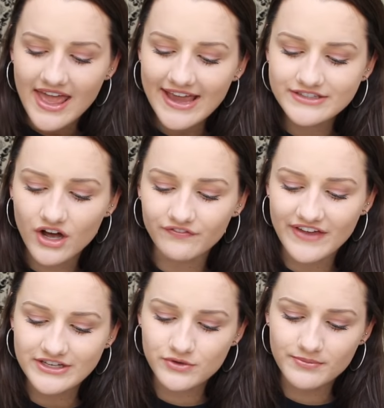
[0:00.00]
Hey
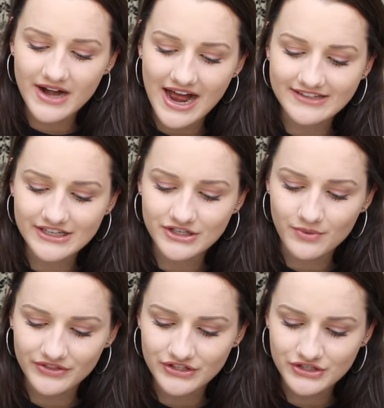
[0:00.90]
Dollface, rumor has it you
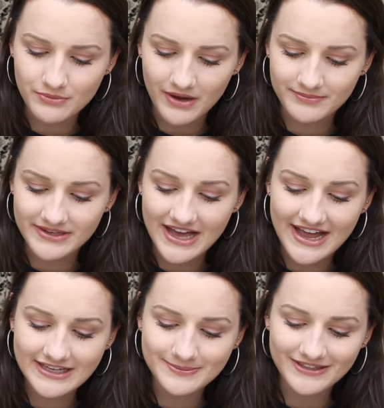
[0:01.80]
want the scoop on me.
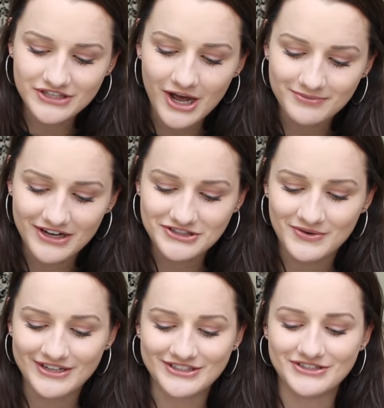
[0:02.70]
I expect top-notch
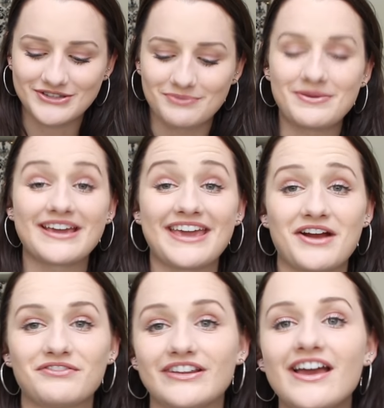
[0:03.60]
questions, so pick
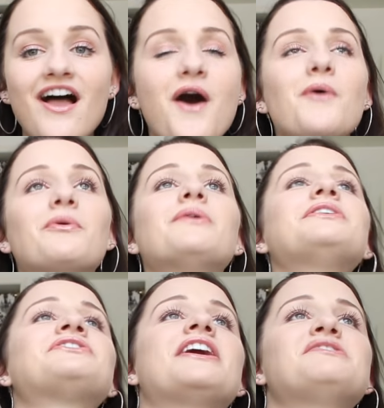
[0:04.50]
carefully. We
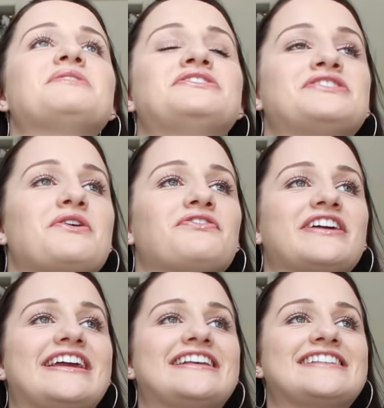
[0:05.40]
were trying to be so
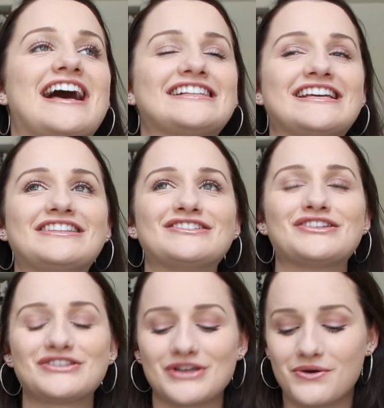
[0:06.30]
freaking sassy, and this
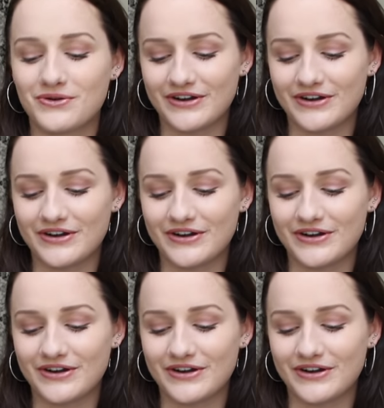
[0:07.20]
is so